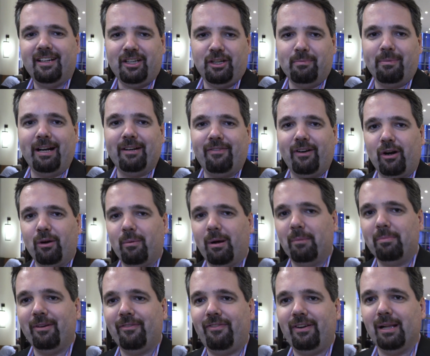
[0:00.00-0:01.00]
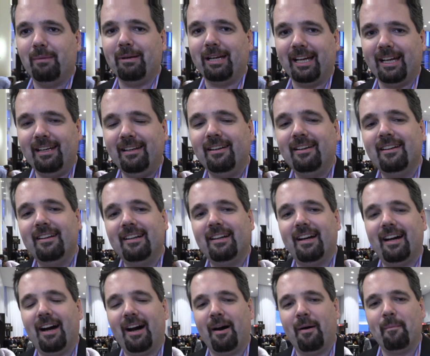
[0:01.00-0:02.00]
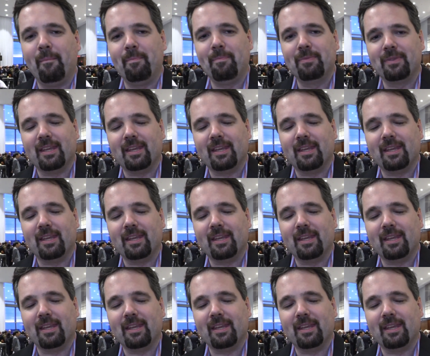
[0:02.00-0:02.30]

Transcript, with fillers: you might very well be filming in. Um,